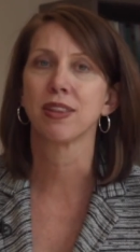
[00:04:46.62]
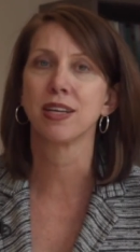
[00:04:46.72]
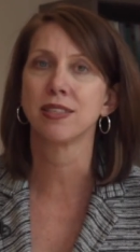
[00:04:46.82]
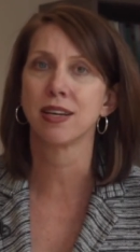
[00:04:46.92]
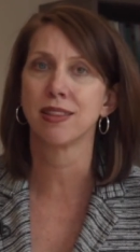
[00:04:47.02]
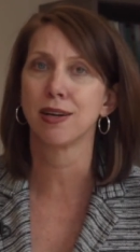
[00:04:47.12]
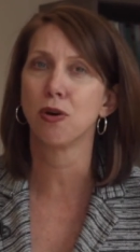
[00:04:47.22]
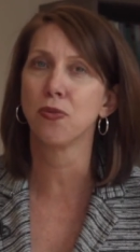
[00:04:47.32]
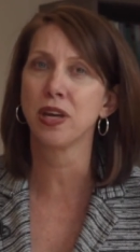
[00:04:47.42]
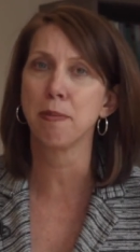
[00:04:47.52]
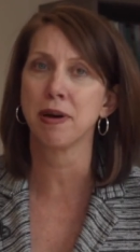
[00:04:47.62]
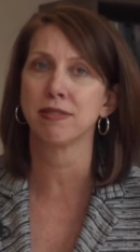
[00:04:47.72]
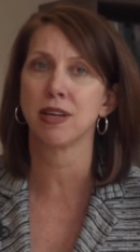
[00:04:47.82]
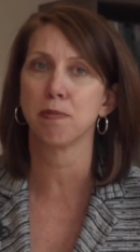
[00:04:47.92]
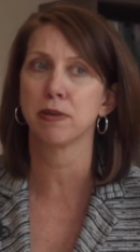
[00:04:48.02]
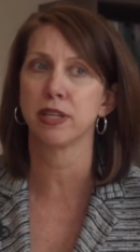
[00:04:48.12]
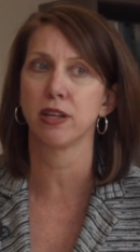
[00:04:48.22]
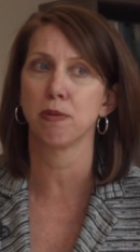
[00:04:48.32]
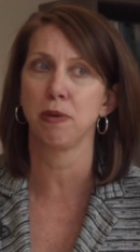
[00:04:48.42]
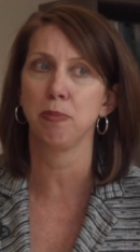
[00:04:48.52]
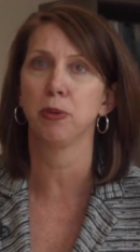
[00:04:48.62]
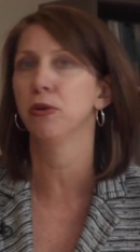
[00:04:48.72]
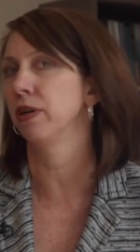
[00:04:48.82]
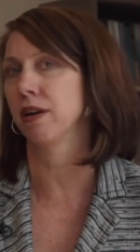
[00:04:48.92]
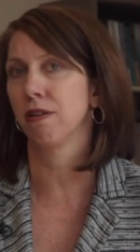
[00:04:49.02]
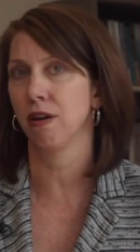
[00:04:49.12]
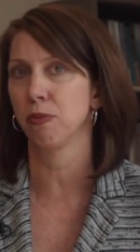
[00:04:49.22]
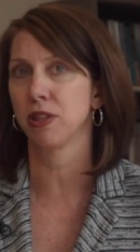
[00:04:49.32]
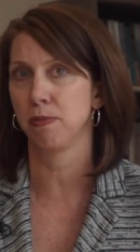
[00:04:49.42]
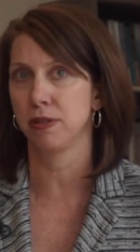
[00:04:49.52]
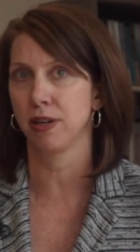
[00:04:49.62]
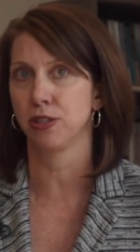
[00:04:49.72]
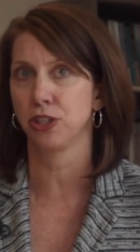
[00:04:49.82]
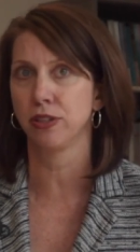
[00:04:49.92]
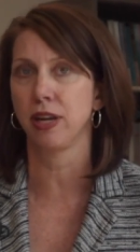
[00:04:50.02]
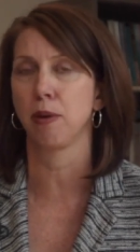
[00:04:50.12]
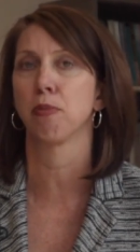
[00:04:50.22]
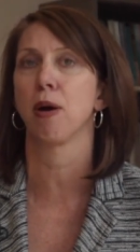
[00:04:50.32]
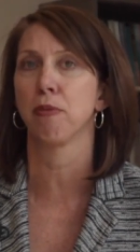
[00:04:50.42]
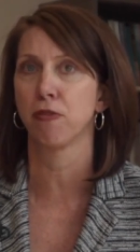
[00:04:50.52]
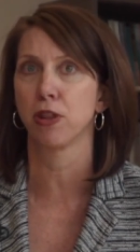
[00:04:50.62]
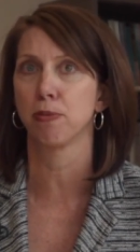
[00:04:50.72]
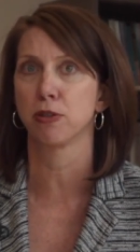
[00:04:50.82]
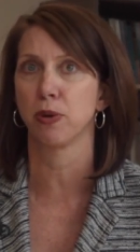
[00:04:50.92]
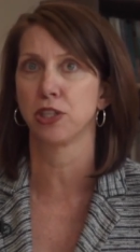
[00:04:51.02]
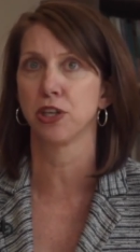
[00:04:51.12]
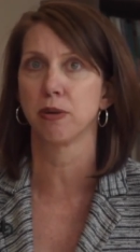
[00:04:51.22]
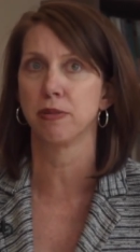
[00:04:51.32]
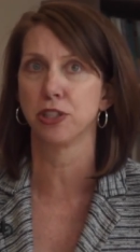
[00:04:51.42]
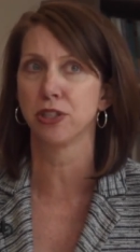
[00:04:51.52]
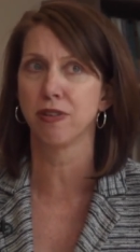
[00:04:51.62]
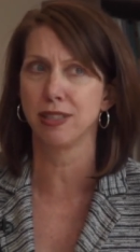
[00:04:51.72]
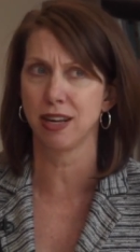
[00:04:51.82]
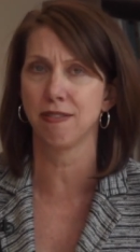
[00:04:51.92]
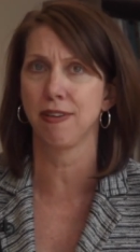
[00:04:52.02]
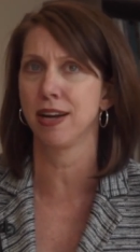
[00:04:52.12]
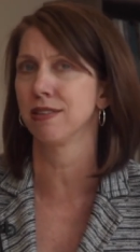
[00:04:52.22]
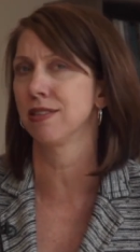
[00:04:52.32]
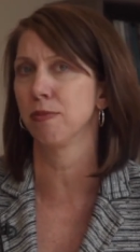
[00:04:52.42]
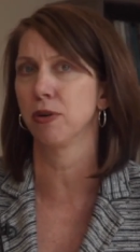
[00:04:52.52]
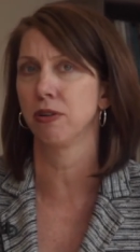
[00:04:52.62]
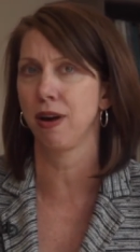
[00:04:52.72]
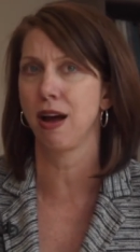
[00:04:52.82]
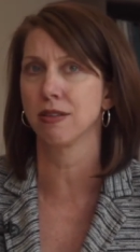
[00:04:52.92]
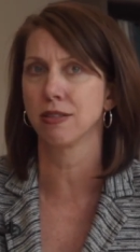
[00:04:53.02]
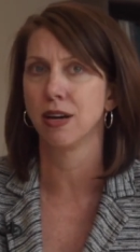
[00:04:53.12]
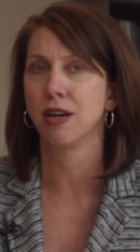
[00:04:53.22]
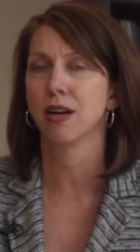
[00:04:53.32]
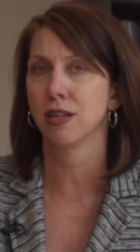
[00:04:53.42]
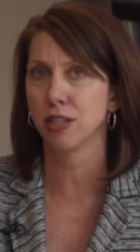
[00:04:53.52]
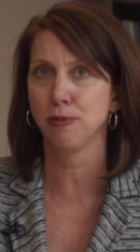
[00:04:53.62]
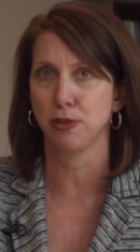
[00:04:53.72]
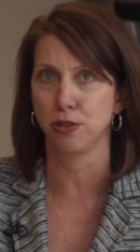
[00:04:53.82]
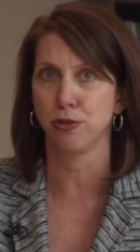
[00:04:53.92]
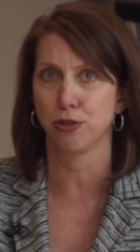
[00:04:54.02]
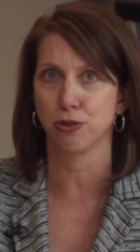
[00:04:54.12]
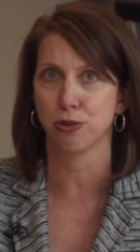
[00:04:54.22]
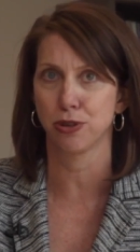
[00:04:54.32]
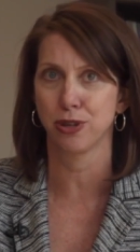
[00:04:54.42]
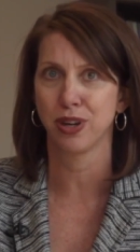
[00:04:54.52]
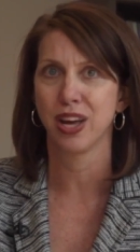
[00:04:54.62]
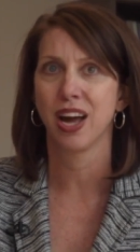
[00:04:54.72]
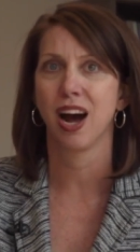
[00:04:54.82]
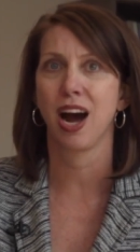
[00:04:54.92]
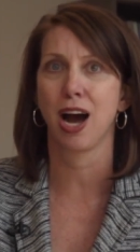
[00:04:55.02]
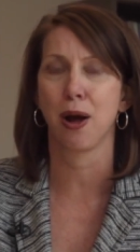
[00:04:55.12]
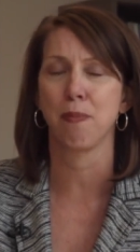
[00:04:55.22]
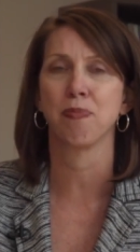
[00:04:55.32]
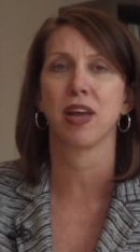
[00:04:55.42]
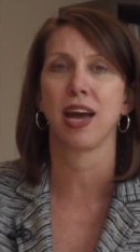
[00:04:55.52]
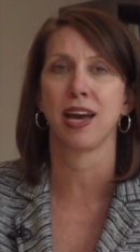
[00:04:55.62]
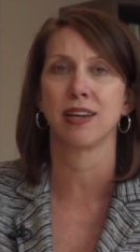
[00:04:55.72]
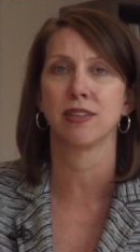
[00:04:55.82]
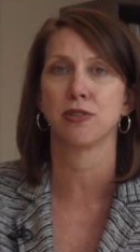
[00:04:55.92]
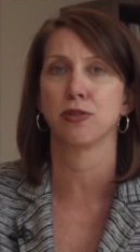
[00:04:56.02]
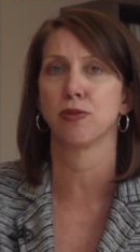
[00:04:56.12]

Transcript: they said that only about 10% of the people who get caught with a possession and brought before the Persuasion Commission are identified as someone who has a substance use disorder. Um, and